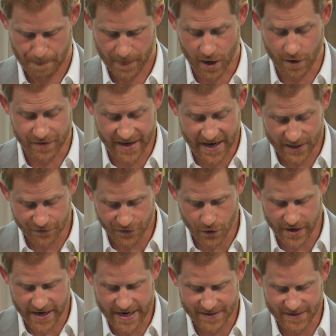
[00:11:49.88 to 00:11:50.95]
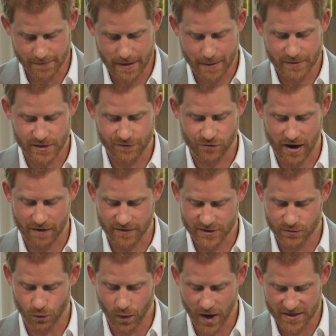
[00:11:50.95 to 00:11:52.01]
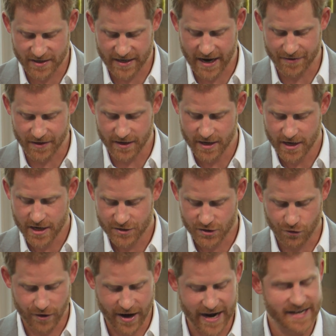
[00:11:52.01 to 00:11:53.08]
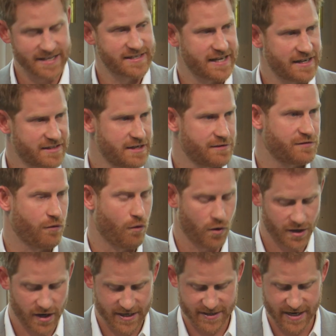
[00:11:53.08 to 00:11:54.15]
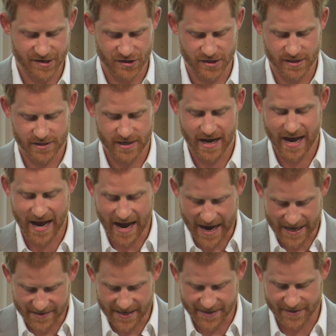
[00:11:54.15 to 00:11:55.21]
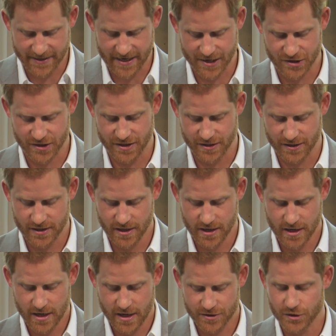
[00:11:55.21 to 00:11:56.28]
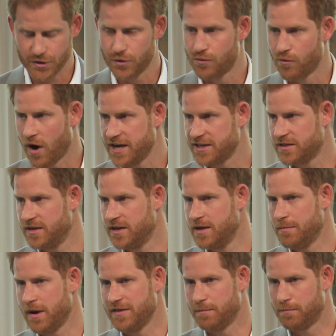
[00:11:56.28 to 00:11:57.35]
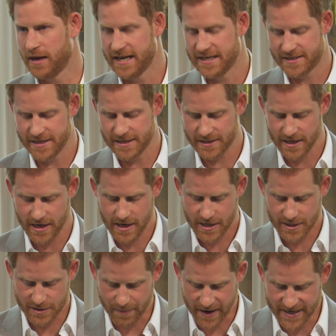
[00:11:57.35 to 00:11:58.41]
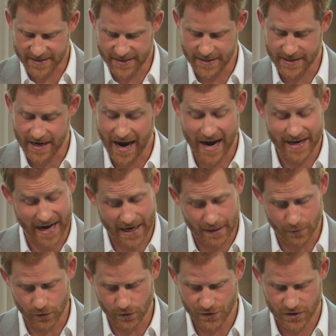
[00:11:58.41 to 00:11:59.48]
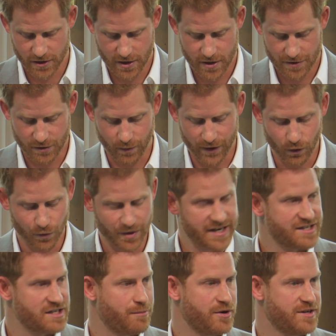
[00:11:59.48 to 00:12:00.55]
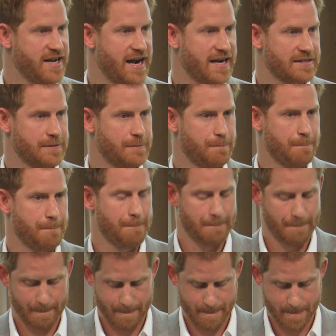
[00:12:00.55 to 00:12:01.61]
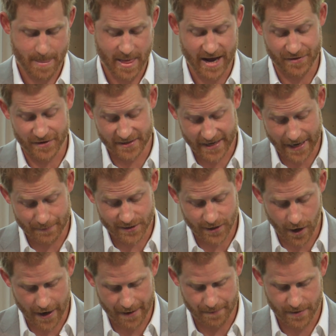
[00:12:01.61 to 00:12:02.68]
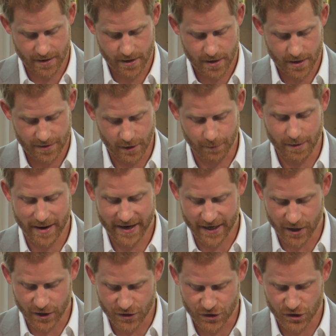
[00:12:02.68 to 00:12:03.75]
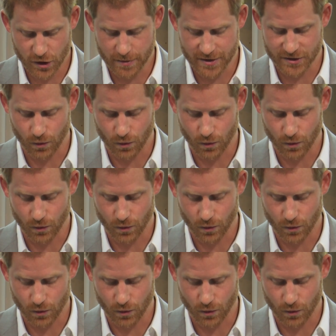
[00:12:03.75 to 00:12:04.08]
Over the next few years, the members of Travalyst will work together to create incentives for organizations and destinations to do right by the places, spaces, and animals that we all need to protect. At the same time, they'll be making consumers